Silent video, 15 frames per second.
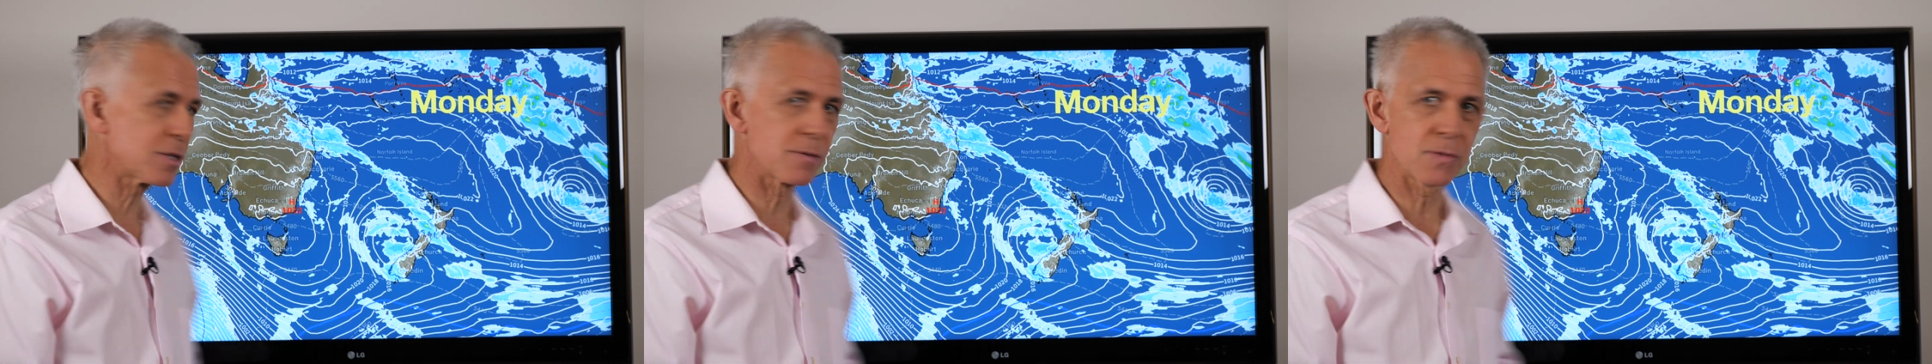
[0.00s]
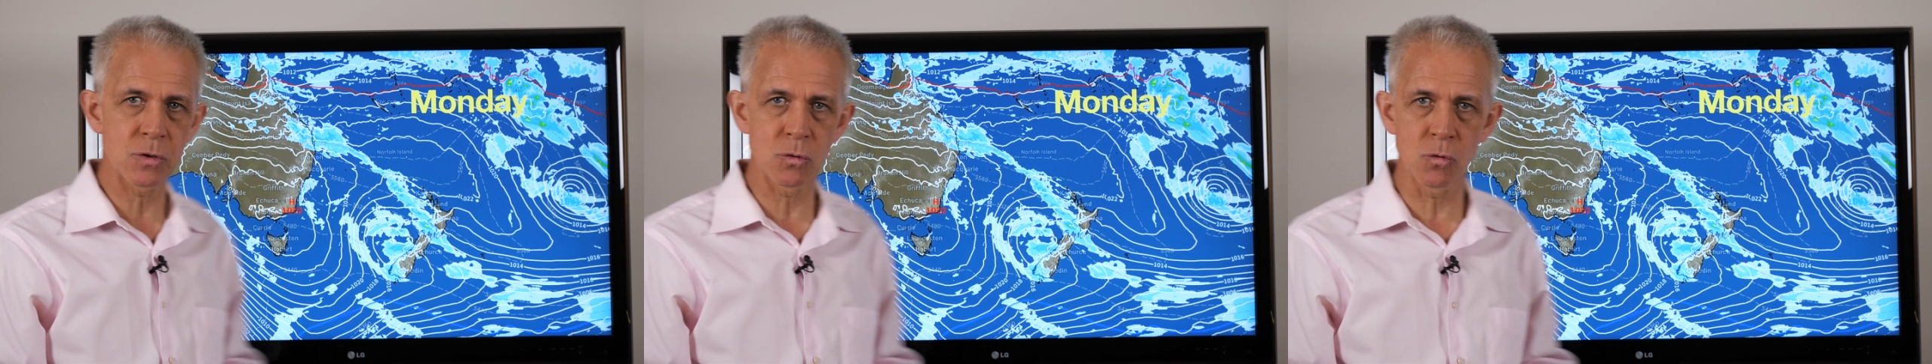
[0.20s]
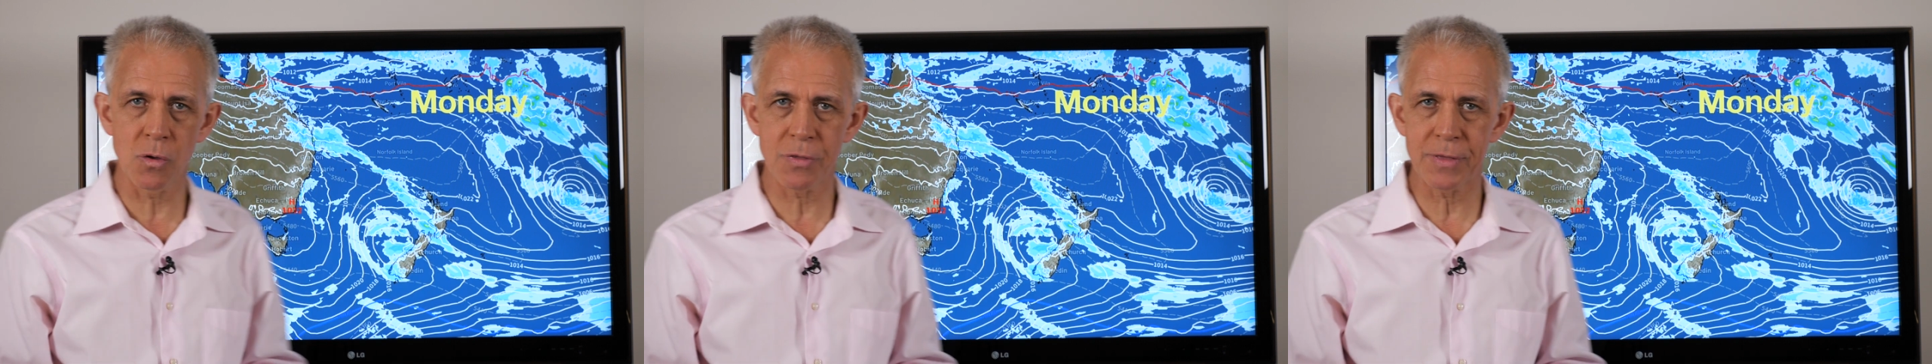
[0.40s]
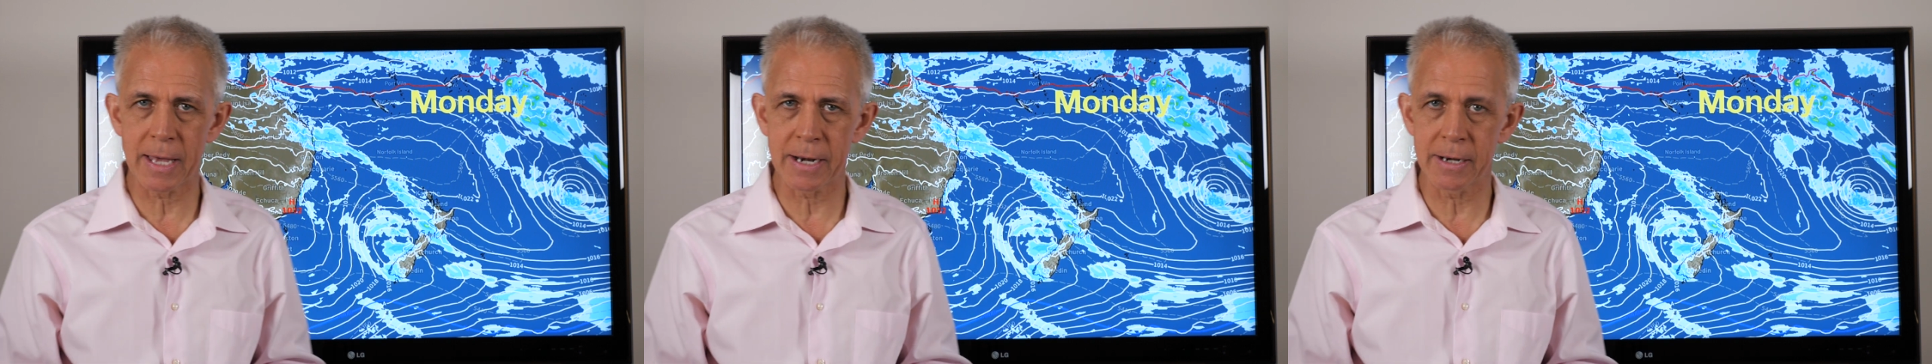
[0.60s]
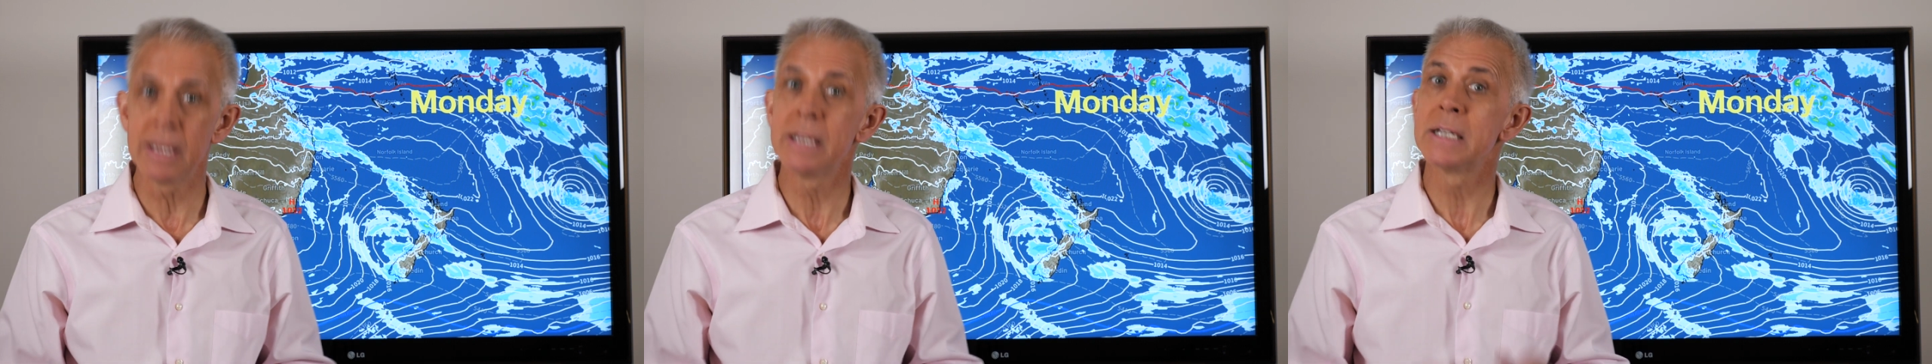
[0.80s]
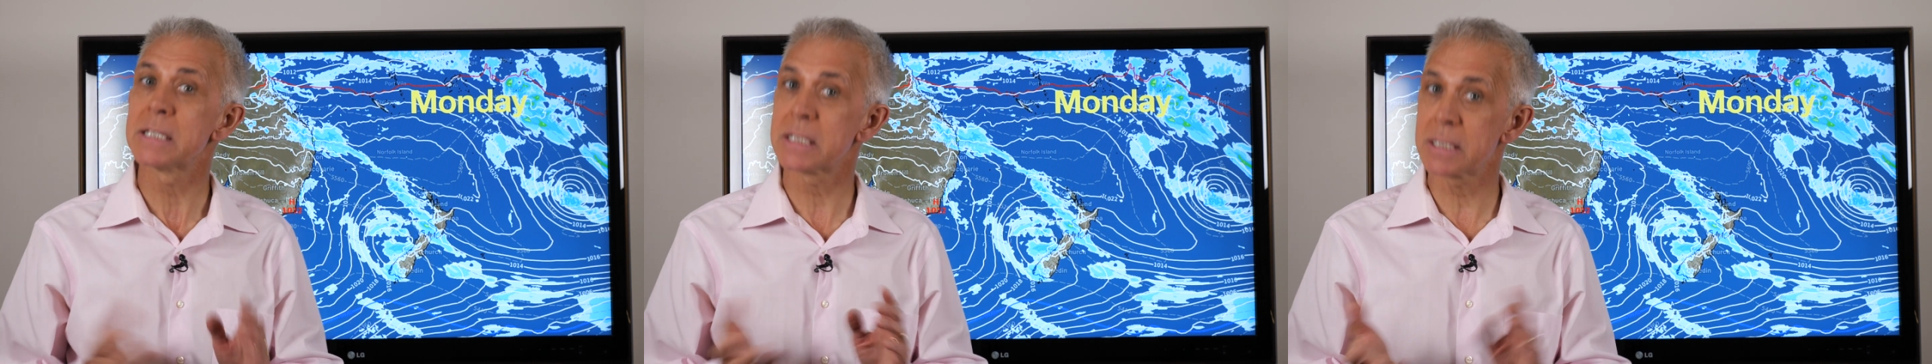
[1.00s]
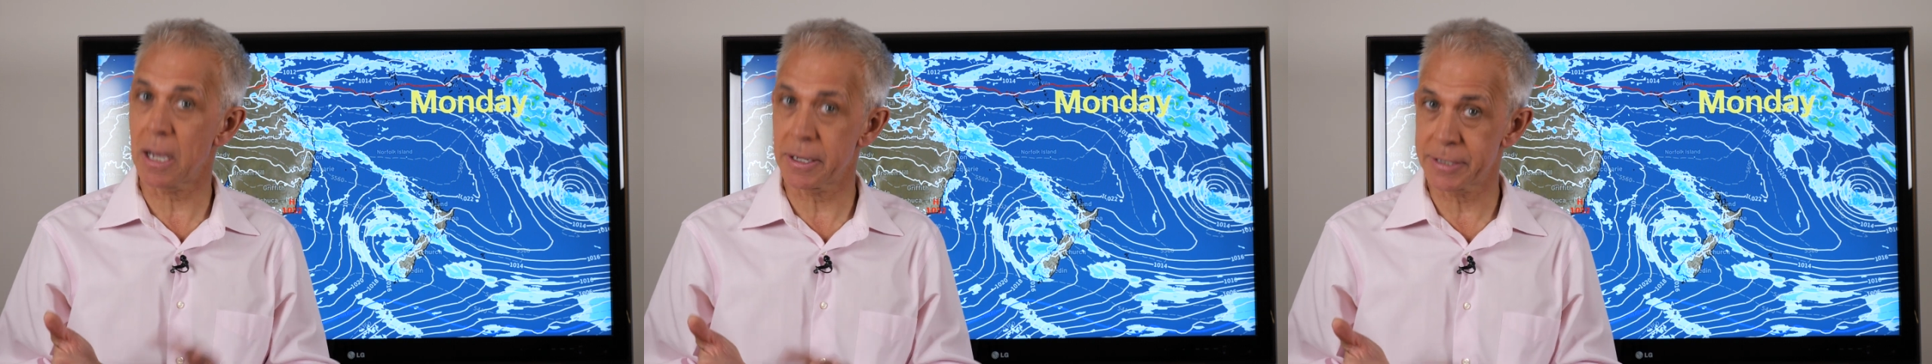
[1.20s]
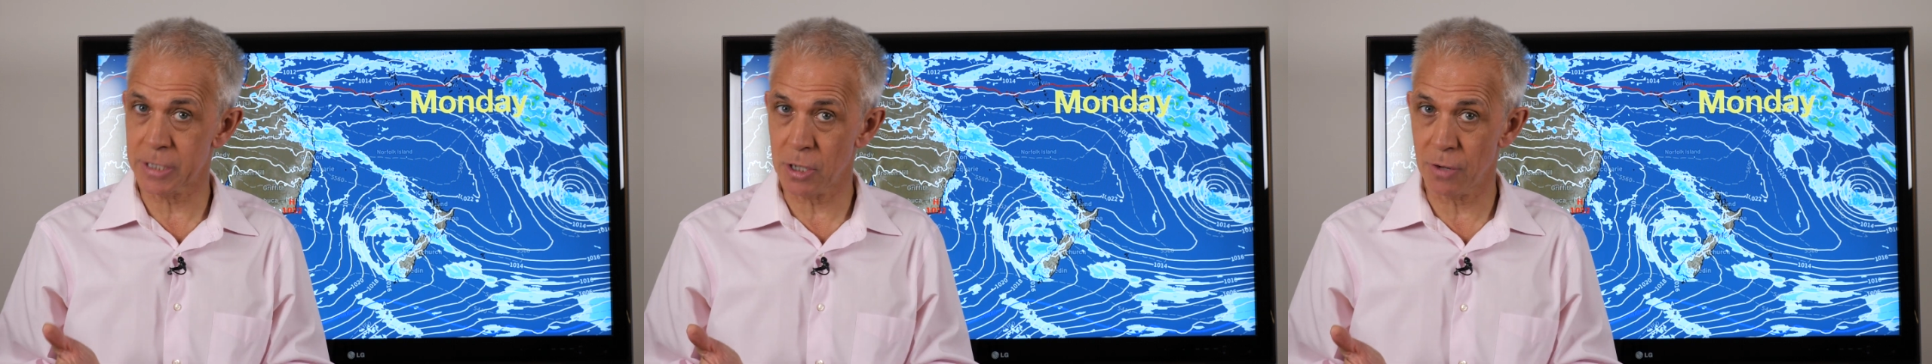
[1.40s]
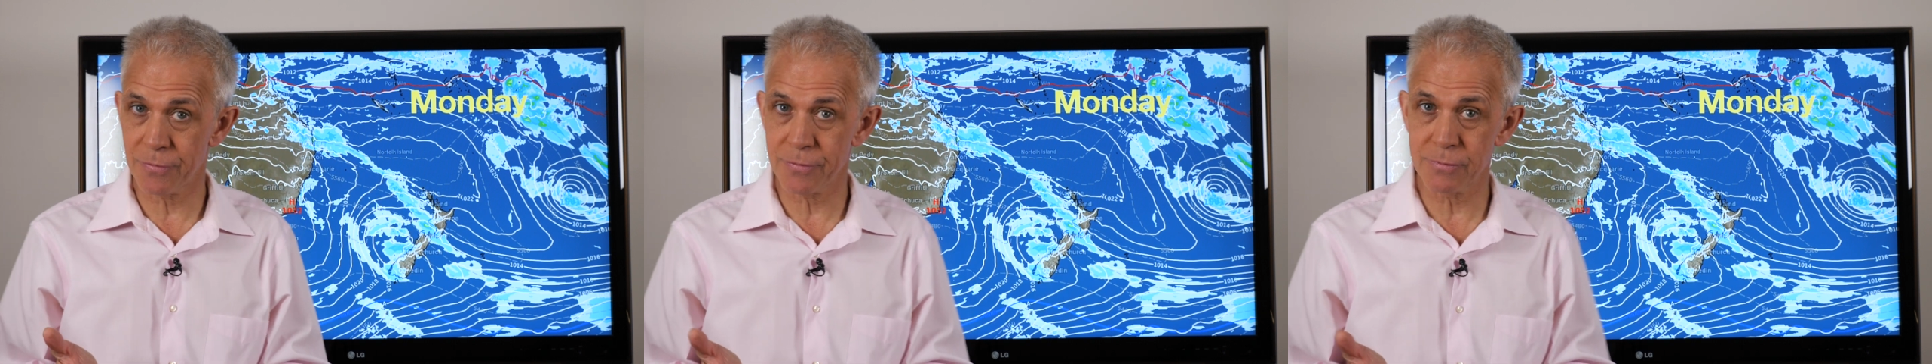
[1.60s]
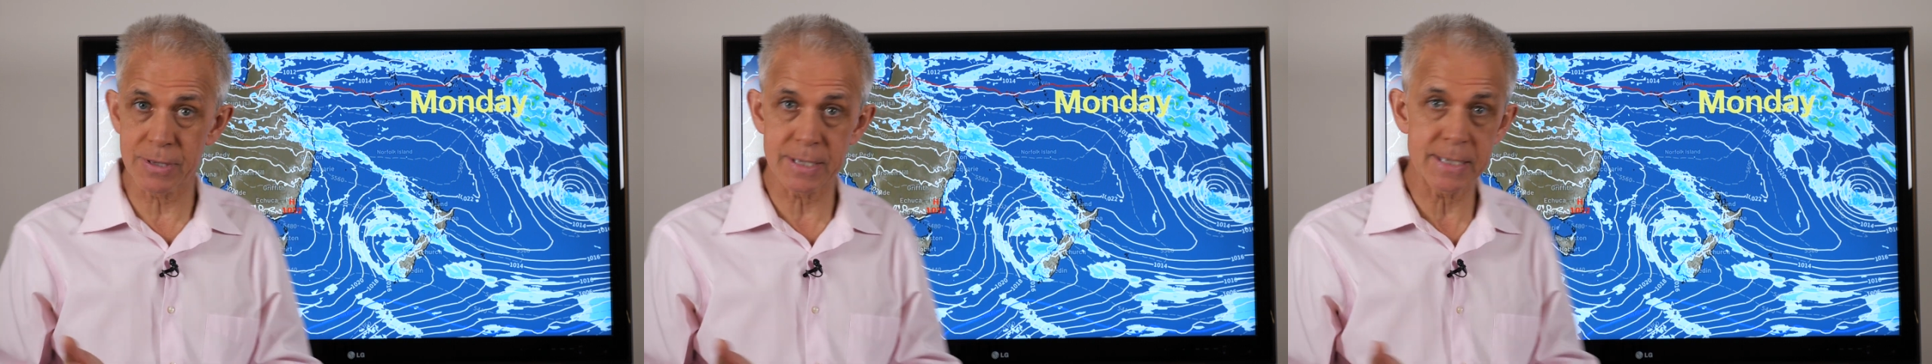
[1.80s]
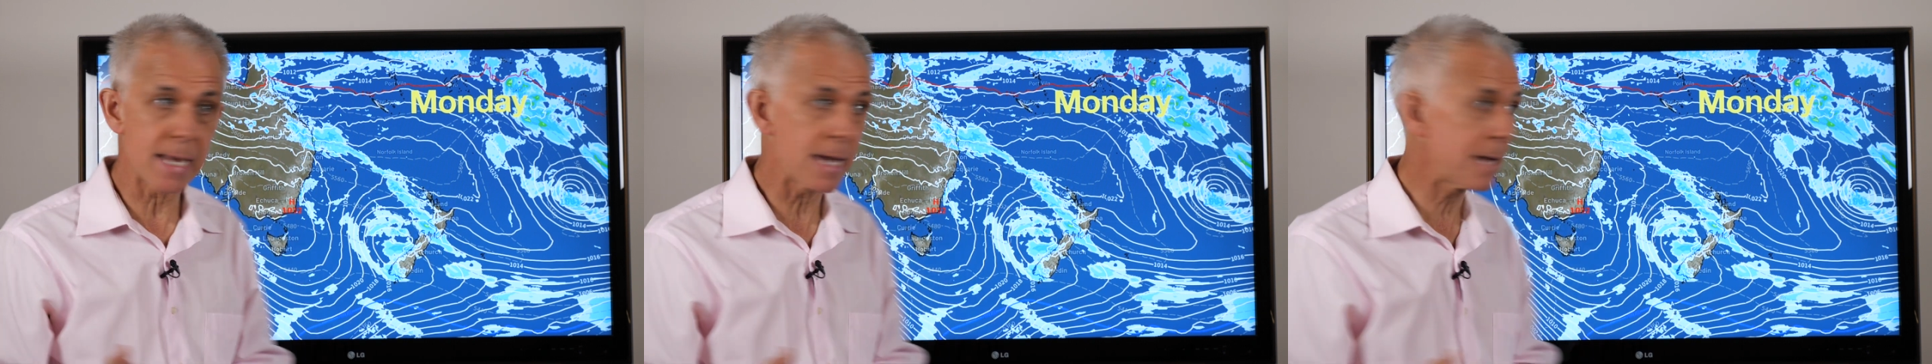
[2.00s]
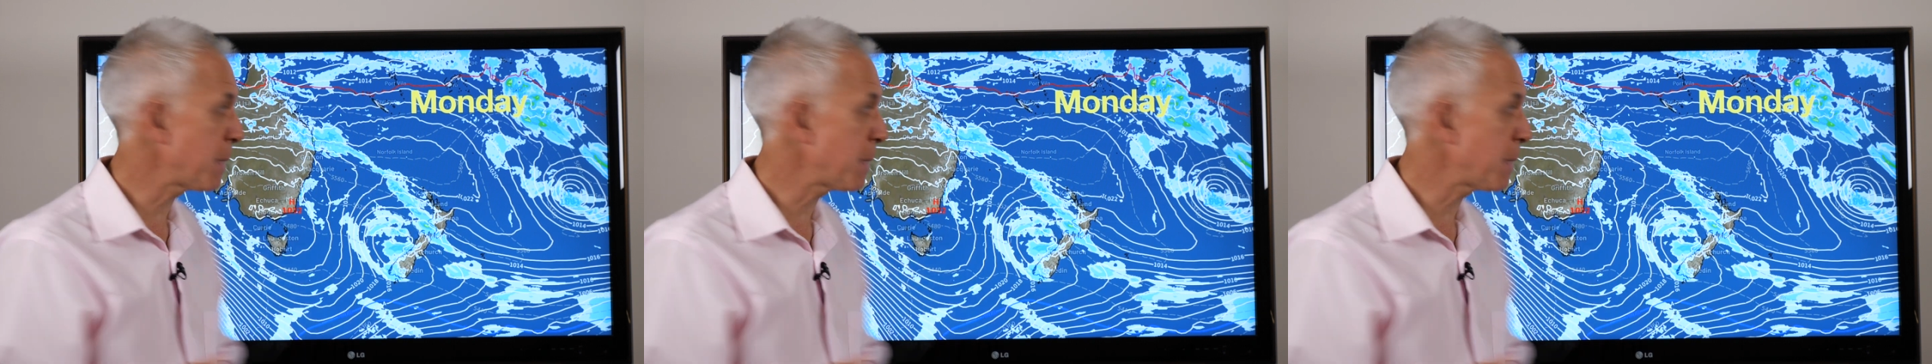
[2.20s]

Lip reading: of the North Island, starting off through the day,